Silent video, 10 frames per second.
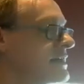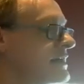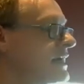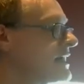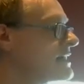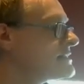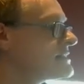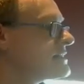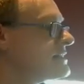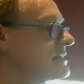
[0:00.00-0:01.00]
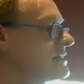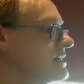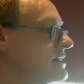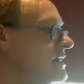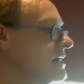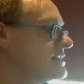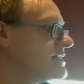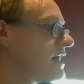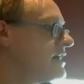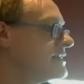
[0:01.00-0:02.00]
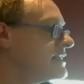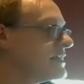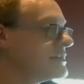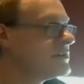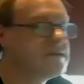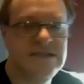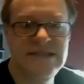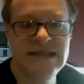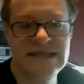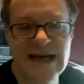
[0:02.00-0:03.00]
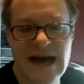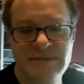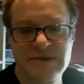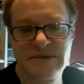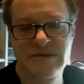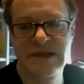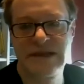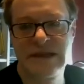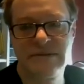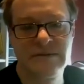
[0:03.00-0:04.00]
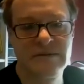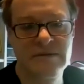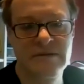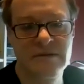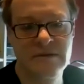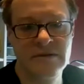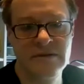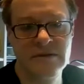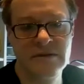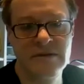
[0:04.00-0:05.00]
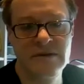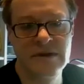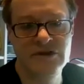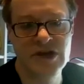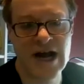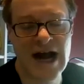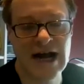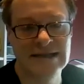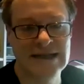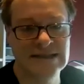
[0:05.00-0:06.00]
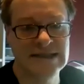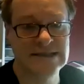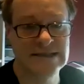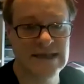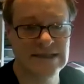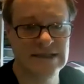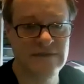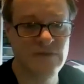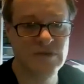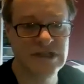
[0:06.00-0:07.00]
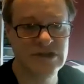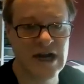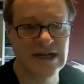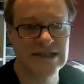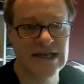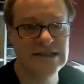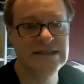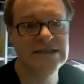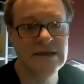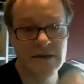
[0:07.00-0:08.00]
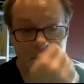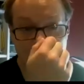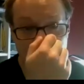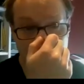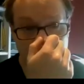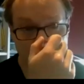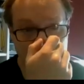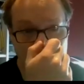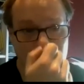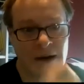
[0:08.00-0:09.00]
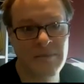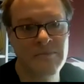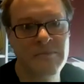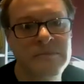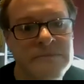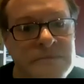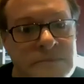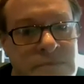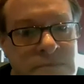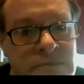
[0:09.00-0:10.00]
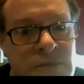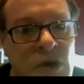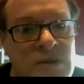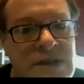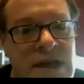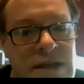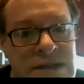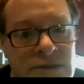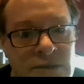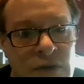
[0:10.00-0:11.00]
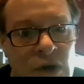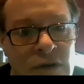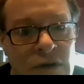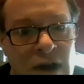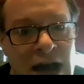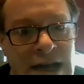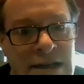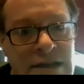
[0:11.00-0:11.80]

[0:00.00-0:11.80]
has decoded it. You see these gaps between the tracks. That's because it's actually a 40-track disc. Also, there's an awful lot of red